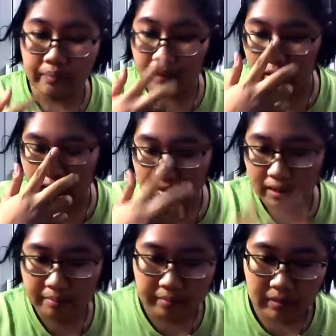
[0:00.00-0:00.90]
And
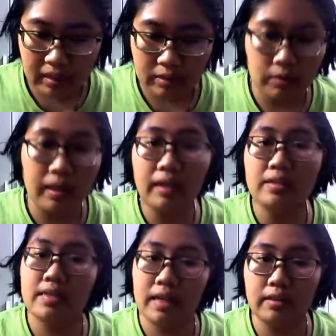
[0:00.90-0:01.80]
um, yeah, so that
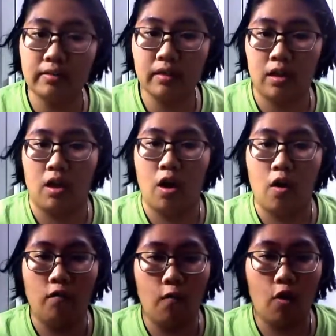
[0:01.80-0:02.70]
is it
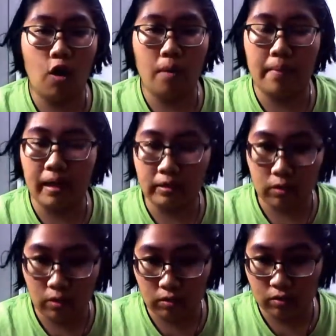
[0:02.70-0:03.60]
for my
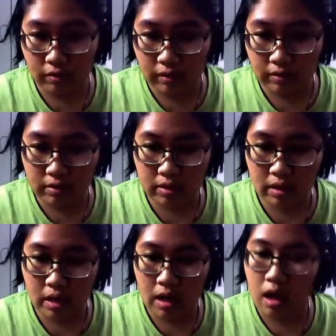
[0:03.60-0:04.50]
Tokyo Treat
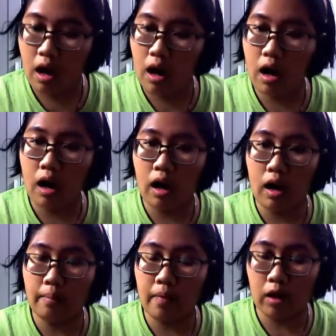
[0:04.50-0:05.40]

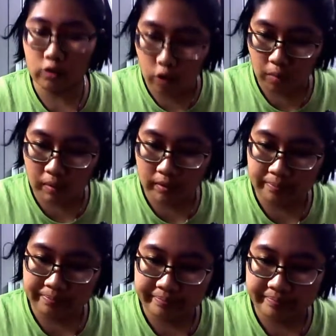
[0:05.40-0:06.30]
um, October
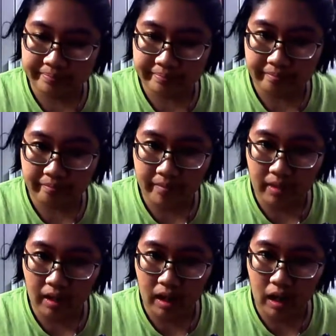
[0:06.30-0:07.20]

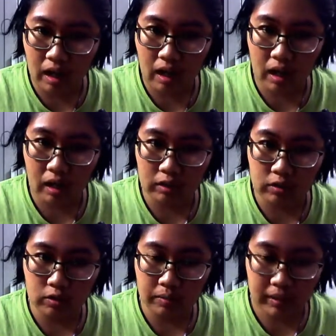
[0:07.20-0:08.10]
uh,
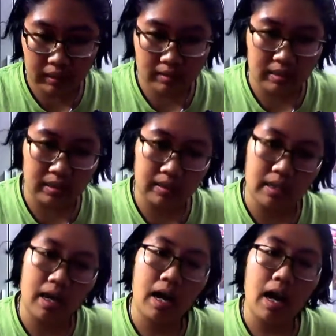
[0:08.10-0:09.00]
2018
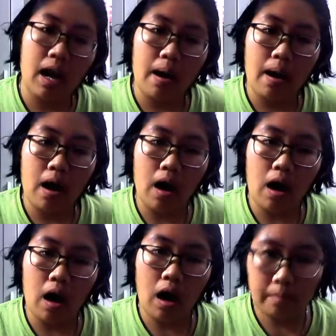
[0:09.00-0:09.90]

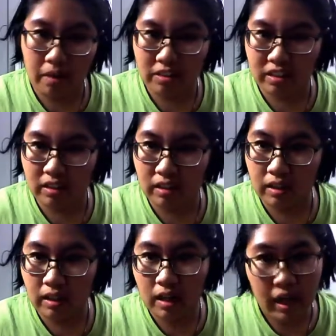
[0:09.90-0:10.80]
unboxing.
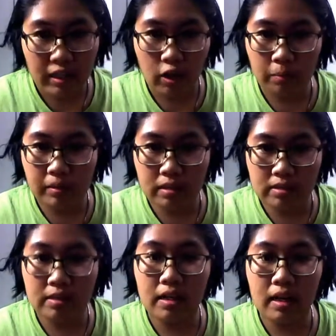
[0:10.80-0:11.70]
And I hope you
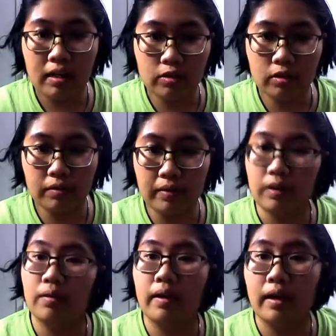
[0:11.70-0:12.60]
guys enjoy the
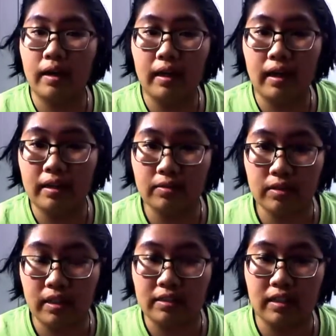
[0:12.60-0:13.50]
video, and I'll see
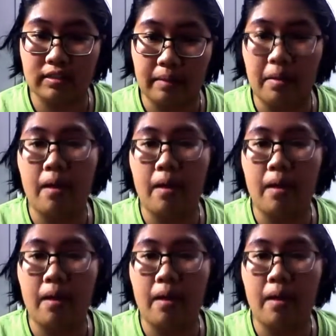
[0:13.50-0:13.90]
you guys next time.